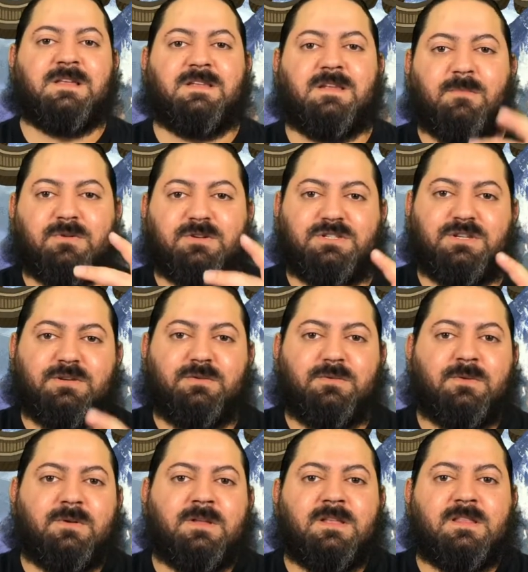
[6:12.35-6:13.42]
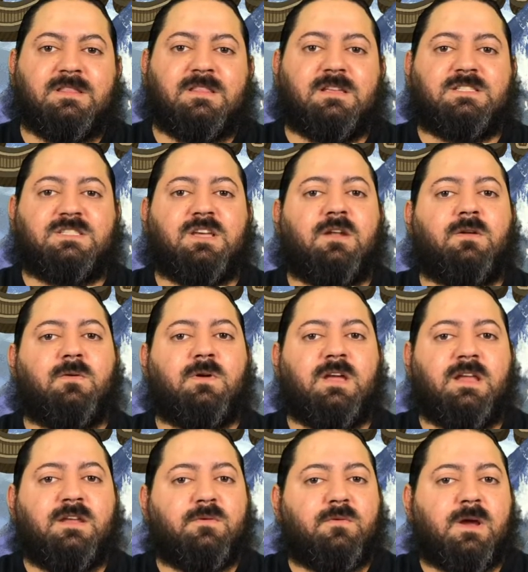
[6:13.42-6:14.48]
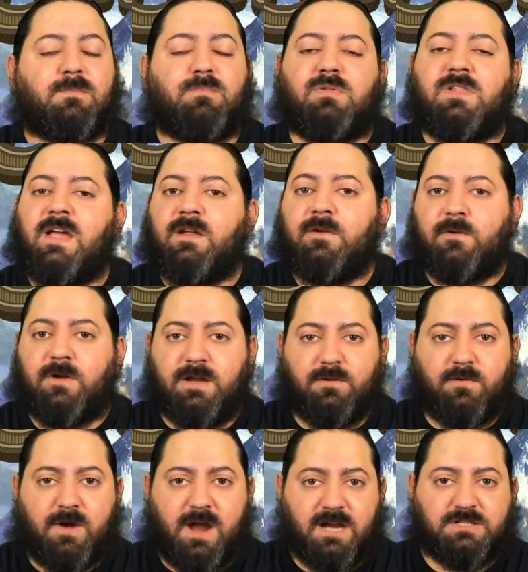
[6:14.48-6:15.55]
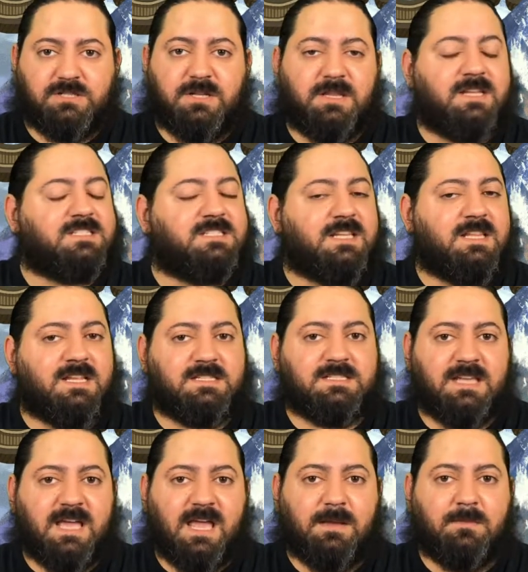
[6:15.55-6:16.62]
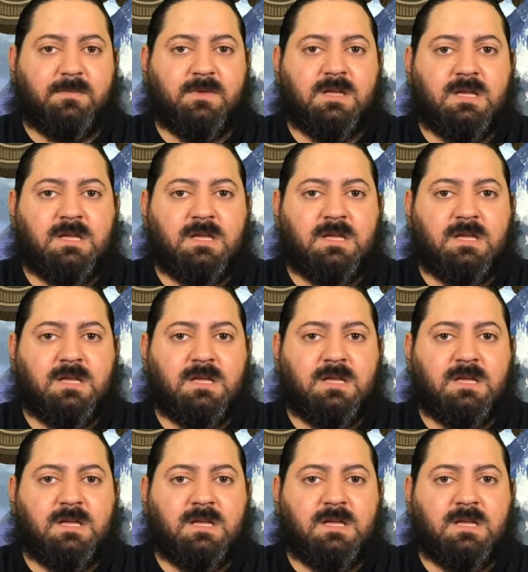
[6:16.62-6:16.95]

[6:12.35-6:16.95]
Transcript: Number 2, the subtle indirect player interaction that's in this game.